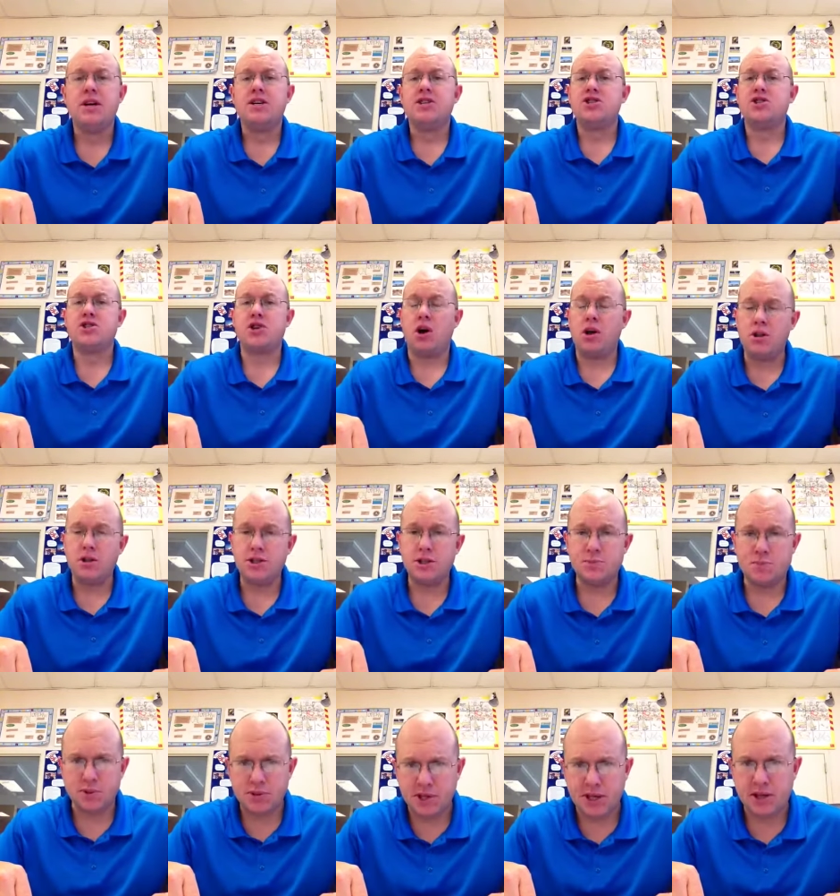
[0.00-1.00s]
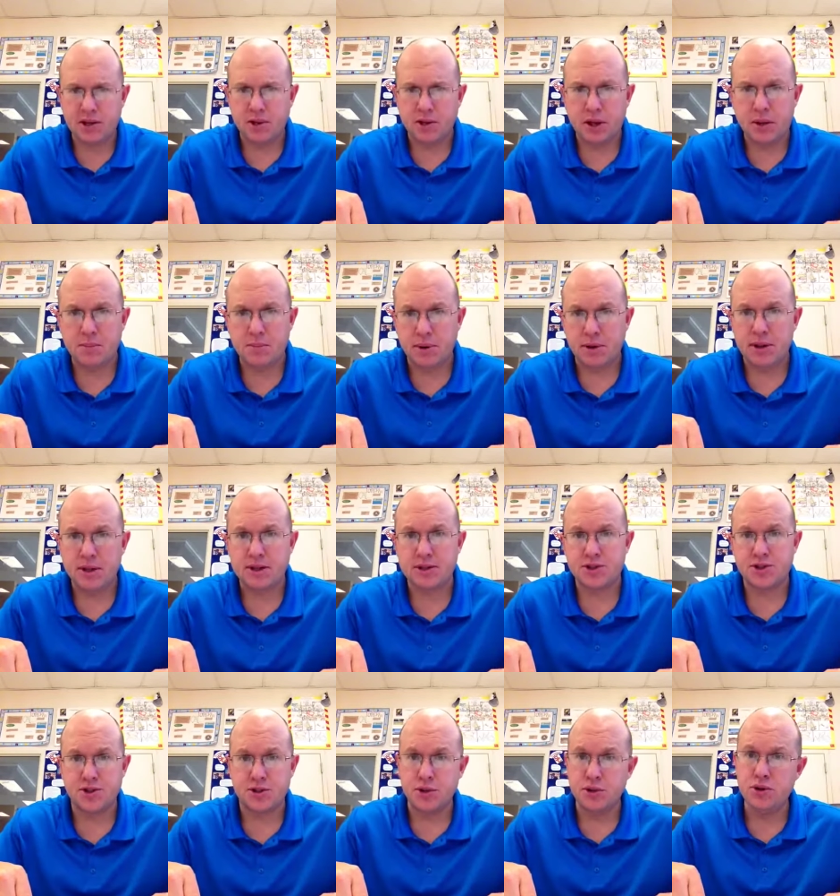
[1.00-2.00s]
Stalin's particularly
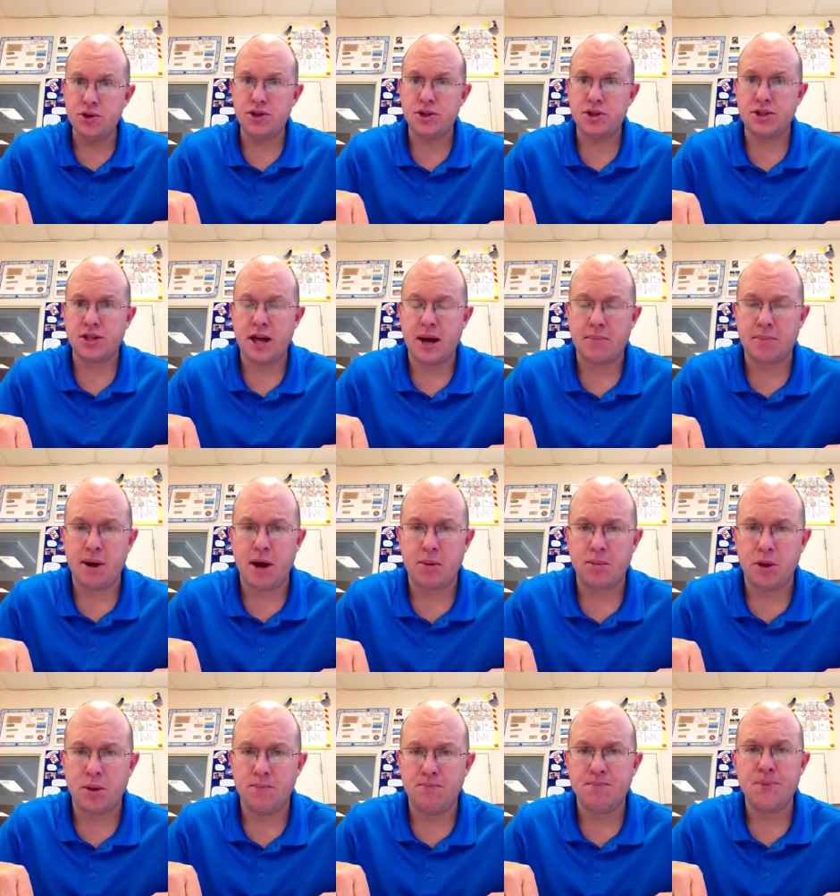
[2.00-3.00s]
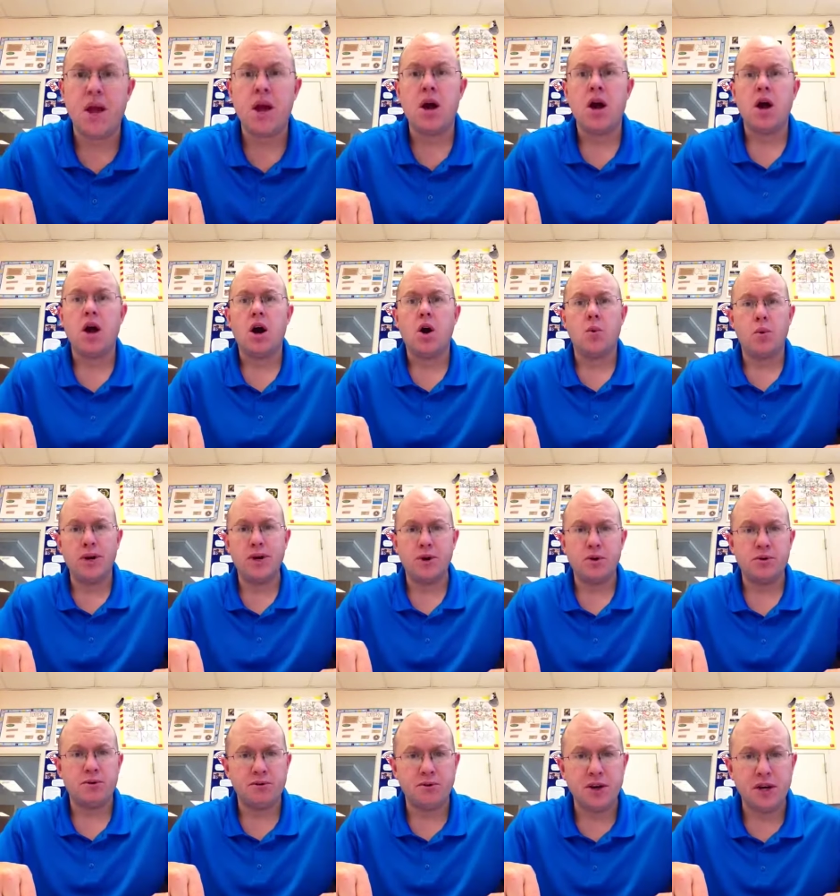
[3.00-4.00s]
brilliant solution to that problem we
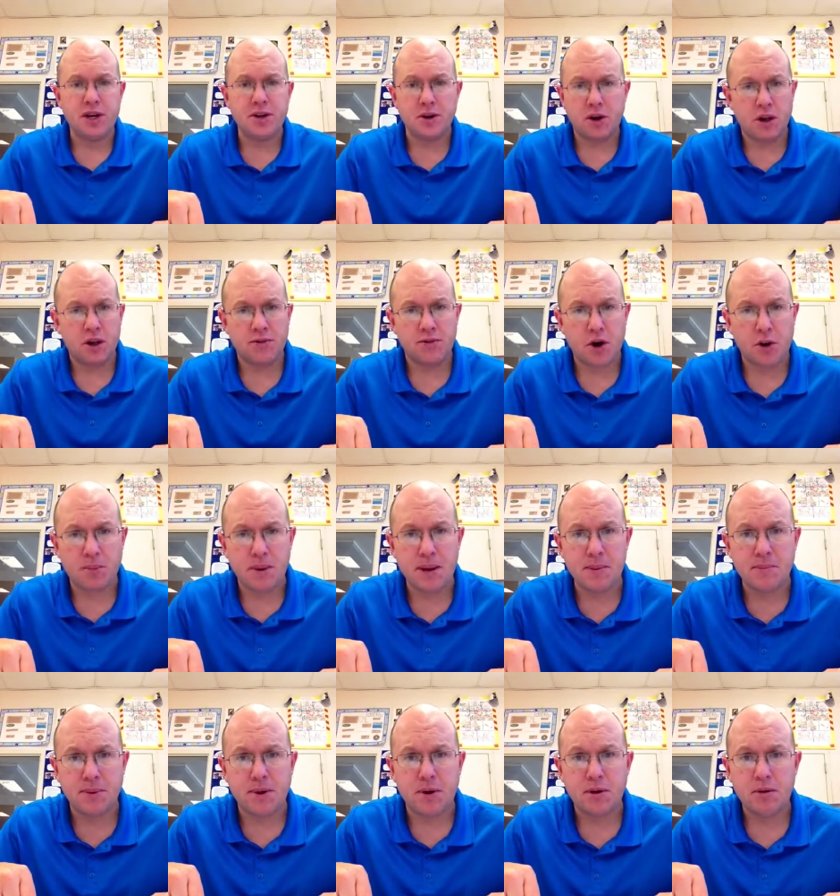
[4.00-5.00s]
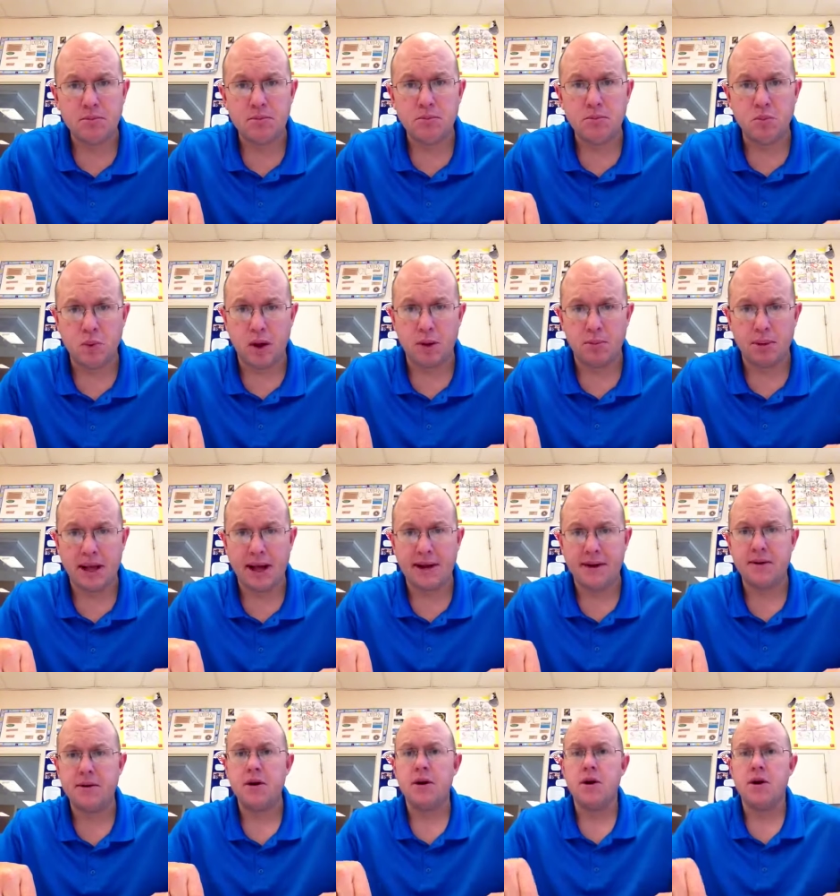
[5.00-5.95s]
don't feed all of our people. Well played.